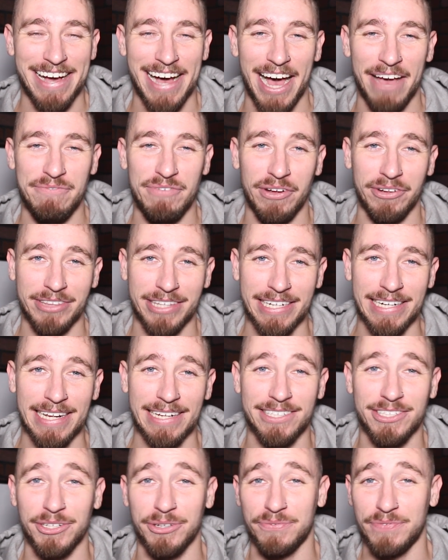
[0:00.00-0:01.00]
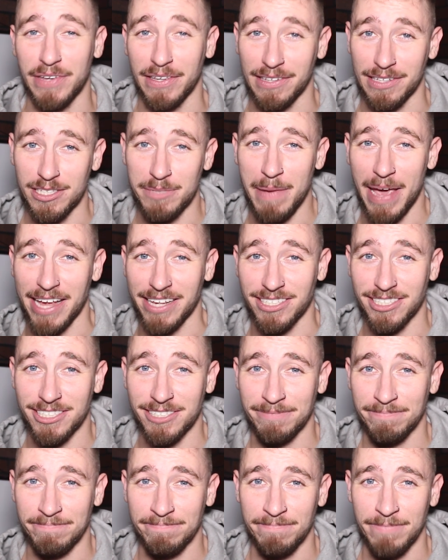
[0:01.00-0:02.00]
I felt the need to fill the
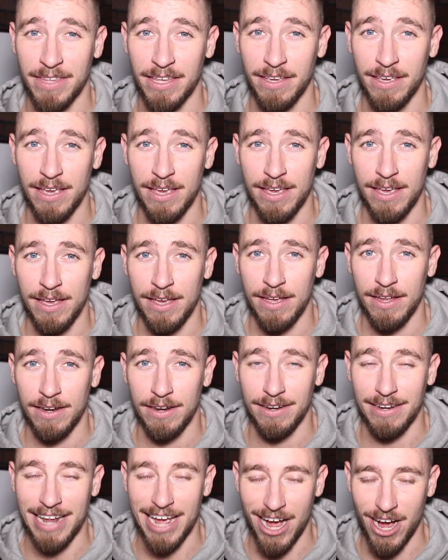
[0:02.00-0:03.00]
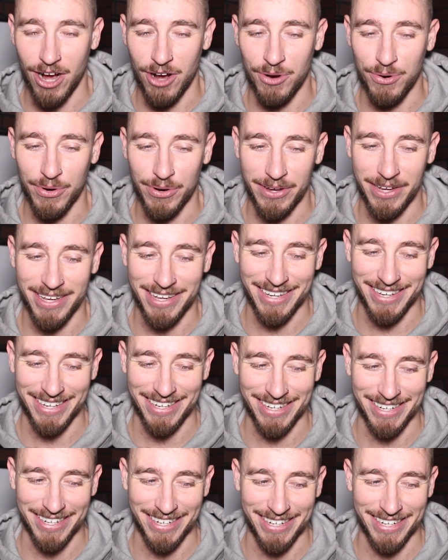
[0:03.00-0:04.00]
space. Now,
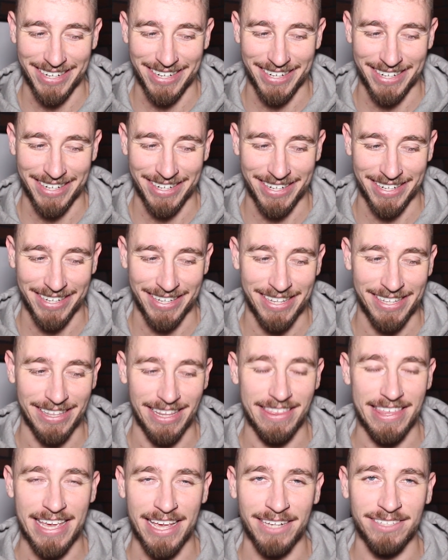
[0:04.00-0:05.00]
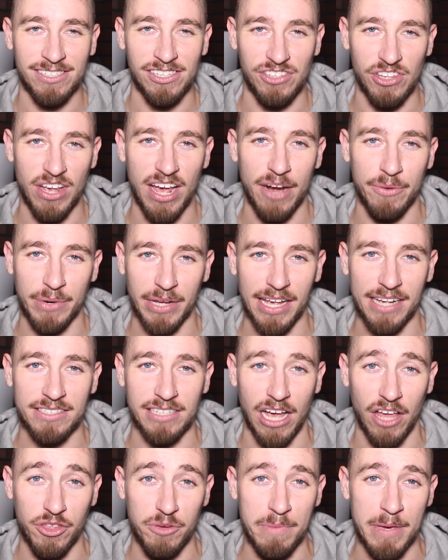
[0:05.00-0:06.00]
the thing is you got to
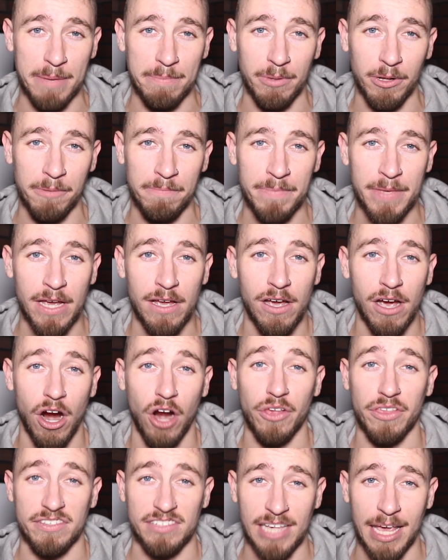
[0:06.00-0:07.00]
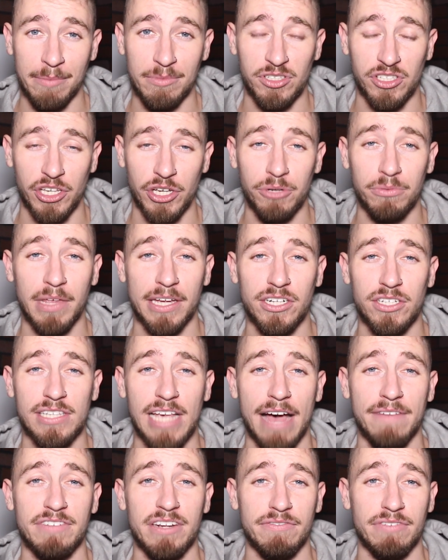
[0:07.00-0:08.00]
realize other people are the same as you. They
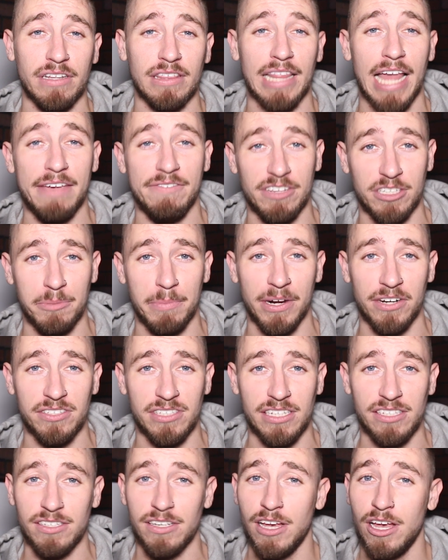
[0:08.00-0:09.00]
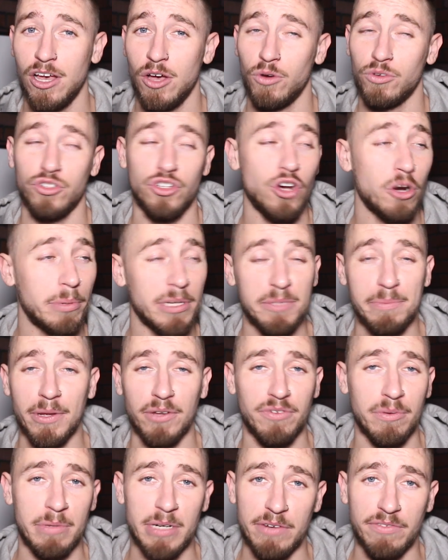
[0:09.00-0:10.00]
just have different life experiences. Nobody's
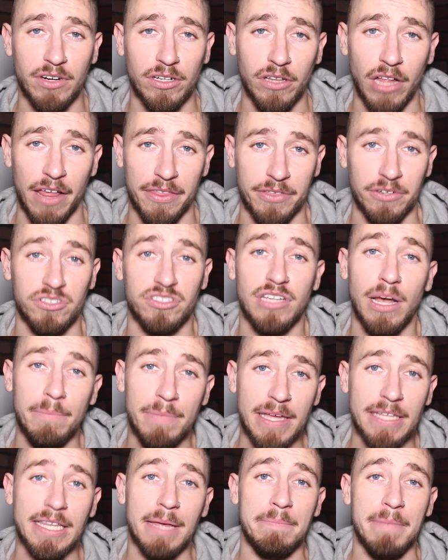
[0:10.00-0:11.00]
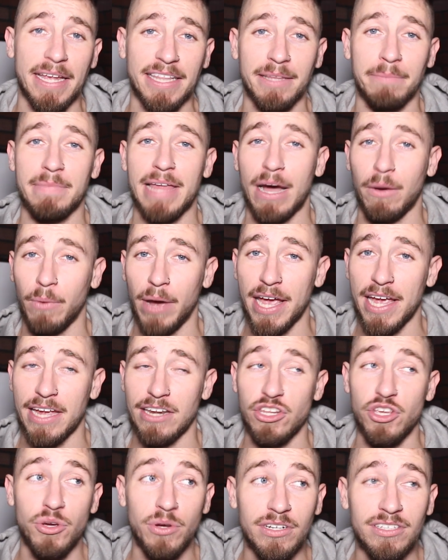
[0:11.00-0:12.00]
built from different cloth. There's something that made them that way,
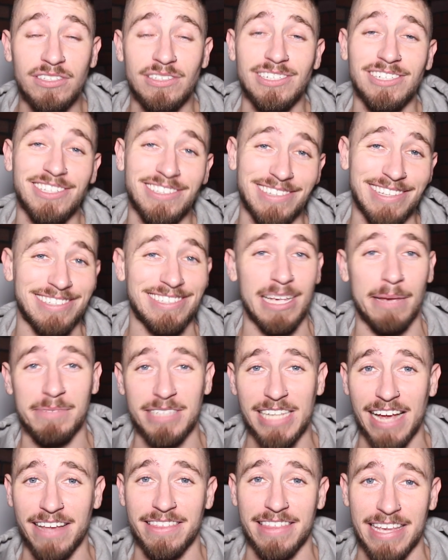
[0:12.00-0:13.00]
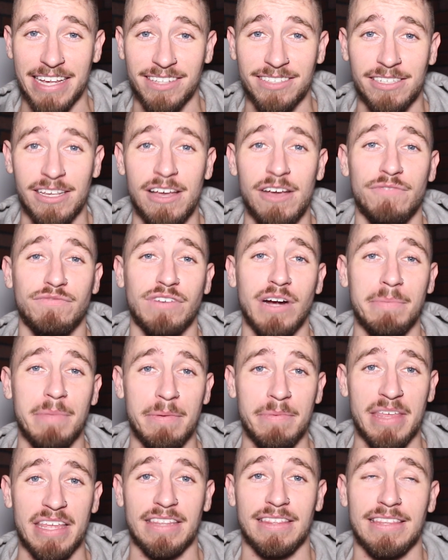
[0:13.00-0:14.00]
and you can steal the same exact things from
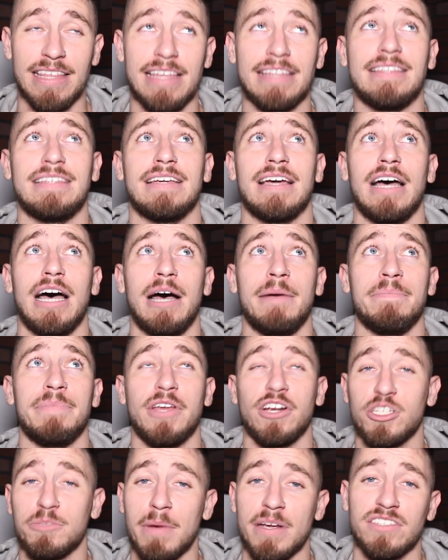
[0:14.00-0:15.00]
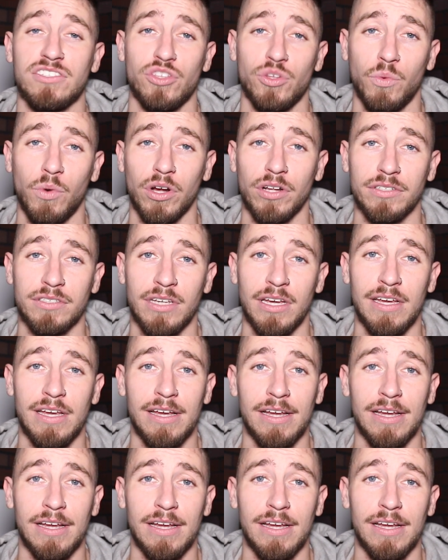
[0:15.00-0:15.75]
them that they're expressing in the world.